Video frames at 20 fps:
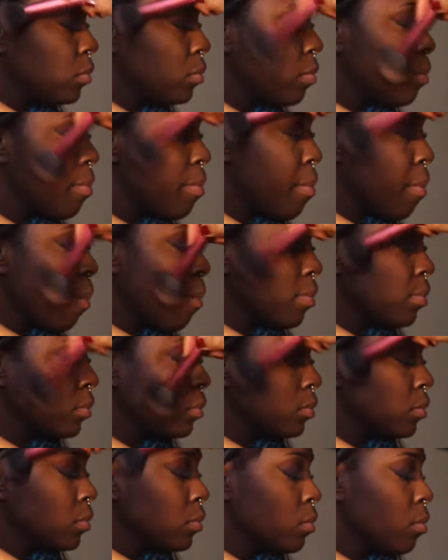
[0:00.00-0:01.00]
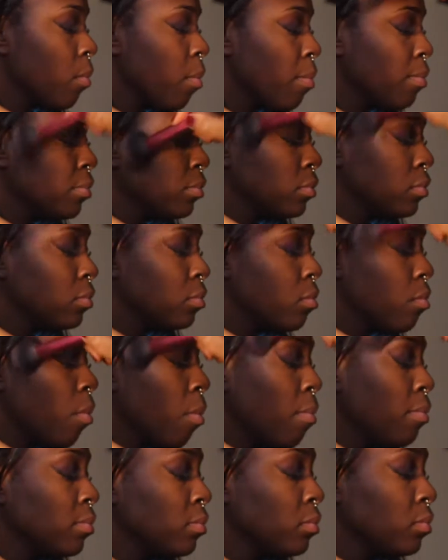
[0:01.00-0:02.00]
You would actually pay more to
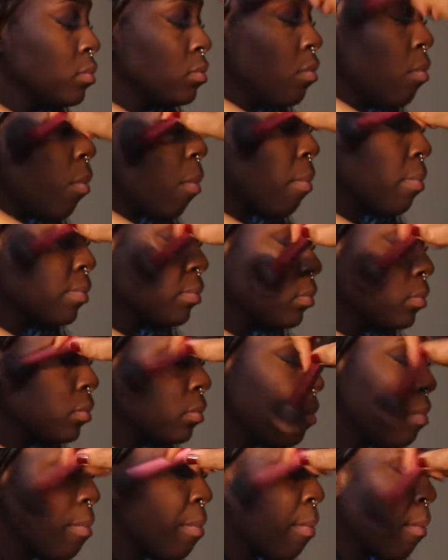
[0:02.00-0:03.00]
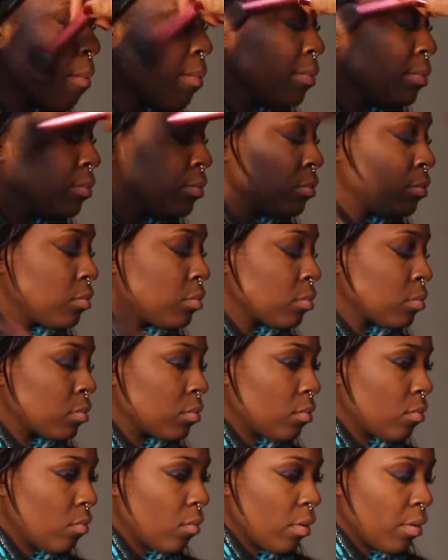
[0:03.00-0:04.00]
get it on eBay than to order
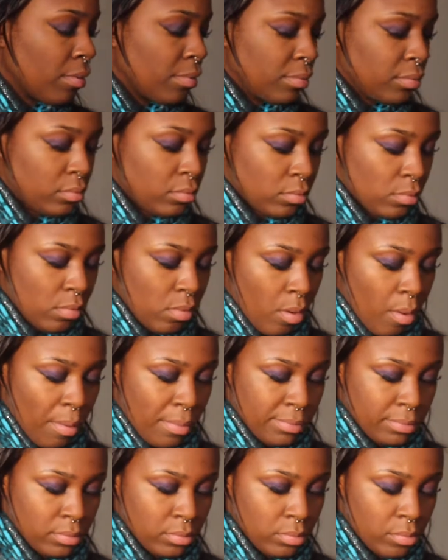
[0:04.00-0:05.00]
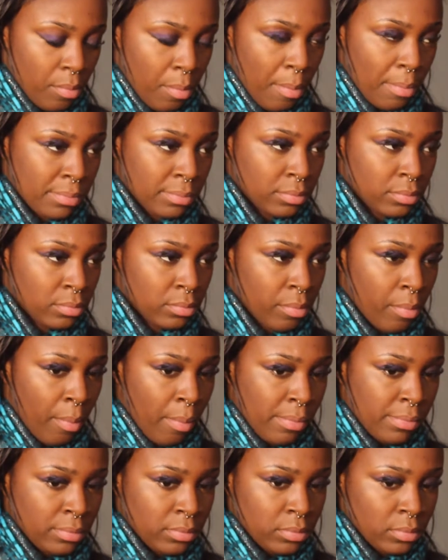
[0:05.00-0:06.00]
it directly from England,
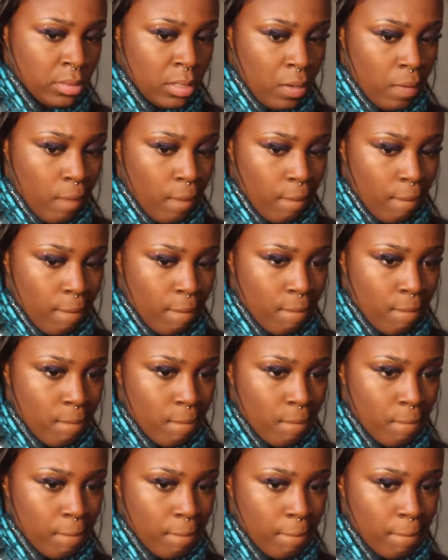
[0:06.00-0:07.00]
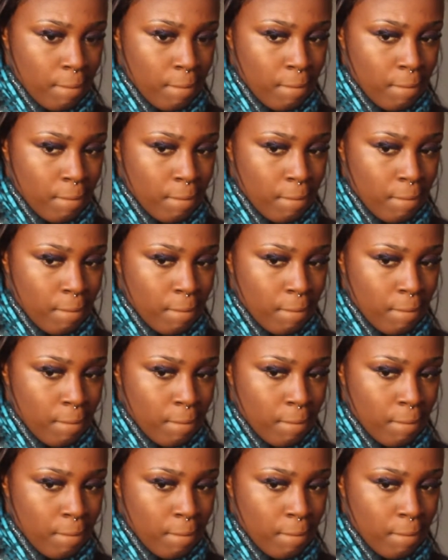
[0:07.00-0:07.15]
which is what I found.